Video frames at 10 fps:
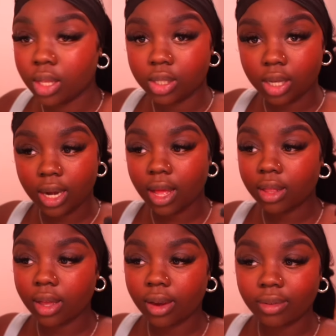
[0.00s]
So now
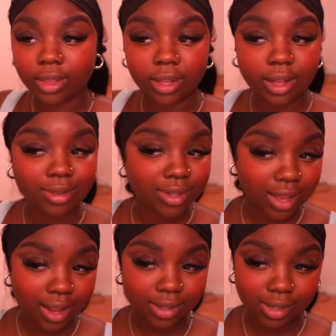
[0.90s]
that everything has
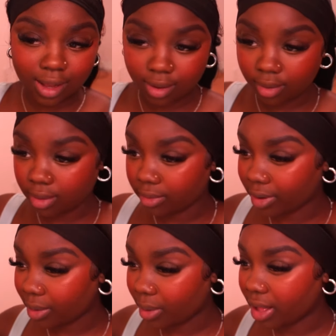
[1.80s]
sat down
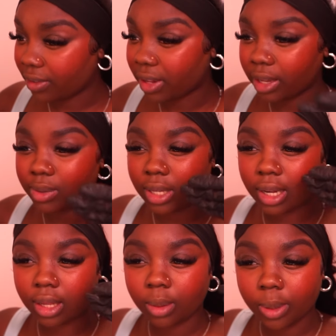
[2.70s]
very well, I felt like it was
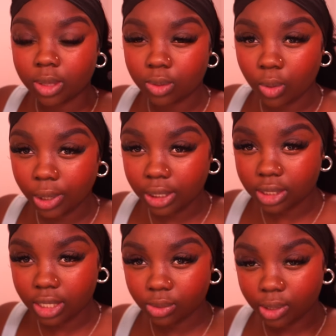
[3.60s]
getting a little bit too oily,
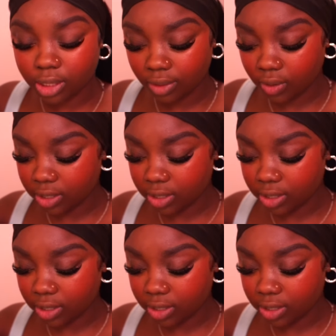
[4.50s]
so I just wanted to give it a